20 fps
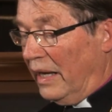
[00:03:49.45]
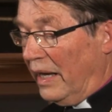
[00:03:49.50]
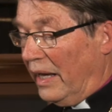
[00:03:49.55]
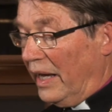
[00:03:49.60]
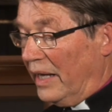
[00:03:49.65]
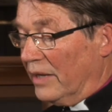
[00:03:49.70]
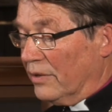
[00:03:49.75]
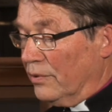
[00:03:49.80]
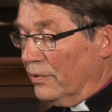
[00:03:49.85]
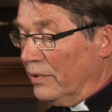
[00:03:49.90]

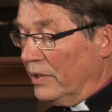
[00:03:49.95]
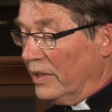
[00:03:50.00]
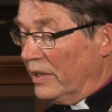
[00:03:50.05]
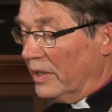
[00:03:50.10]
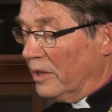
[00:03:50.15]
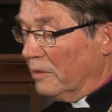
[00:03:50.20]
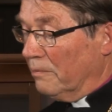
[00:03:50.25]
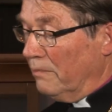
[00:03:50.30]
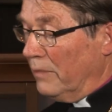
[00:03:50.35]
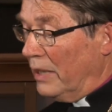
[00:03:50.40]
and to
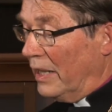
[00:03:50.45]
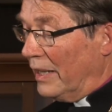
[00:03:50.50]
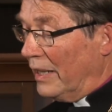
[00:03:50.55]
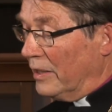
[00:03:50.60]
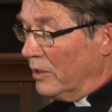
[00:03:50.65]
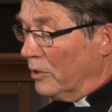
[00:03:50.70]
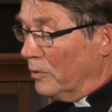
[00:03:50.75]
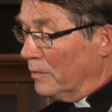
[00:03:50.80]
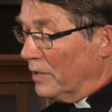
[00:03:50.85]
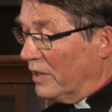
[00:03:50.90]
the
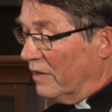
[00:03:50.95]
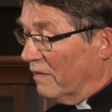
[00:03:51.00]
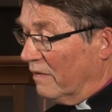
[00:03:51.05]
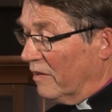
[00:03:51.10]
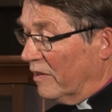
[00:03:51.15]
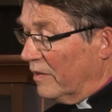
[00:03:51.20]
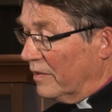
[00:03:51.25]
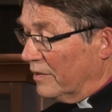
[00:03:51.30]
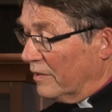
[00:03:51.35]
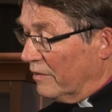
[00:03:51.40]
Millennium
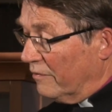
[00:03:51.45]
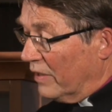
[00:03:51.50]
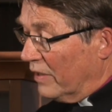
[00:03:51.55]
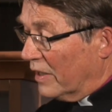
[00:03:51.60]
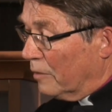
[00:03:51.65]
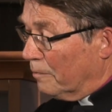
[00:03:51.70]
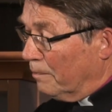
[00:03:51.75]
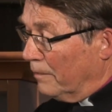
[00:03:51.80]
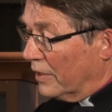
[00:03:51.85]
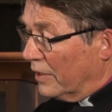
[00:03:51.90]

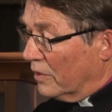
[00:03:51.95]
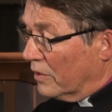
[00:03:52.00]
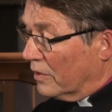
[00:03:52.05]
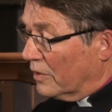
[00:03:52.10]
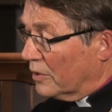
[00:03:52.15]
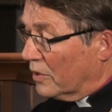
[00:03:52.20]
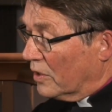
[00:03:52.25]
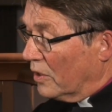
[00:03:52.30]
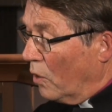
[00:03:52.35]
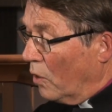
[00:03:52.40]

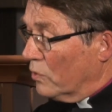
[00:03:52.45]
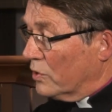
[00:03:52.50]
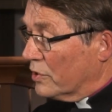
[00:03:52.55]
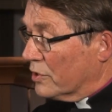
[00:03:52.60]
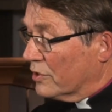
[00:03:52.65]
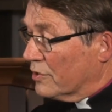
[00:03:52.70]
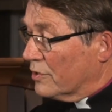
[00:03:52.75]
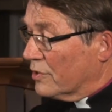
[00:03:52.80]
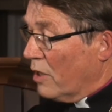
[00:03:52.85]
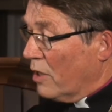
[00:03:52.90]
Development Goals
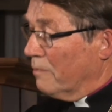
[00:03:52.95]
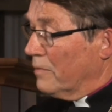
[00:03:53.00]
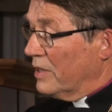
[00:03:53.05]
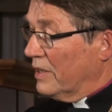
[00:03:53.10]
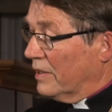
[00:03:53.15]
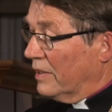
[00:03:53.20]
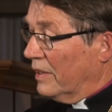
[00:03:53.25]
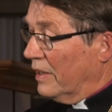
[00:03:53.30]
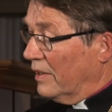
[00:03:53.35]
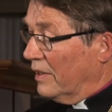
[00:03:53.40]

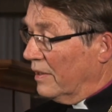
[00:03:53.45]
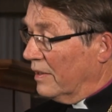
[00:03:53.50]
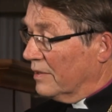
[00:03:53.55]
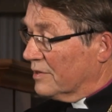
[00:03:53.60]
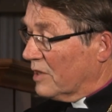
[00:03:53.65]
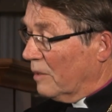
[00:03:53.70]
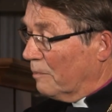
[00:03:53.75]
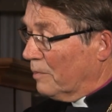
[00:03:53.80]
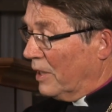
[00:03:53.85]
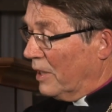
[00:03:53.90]
Summit in
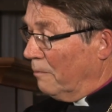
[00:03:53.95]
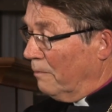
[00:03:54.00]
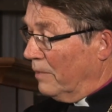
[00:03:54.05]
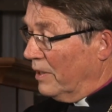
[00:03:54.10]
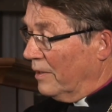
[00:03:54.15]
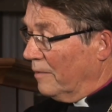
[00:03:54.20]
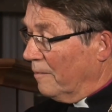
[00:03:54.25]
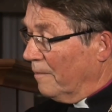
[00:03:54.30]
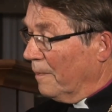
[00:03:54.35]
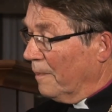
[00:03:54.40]
September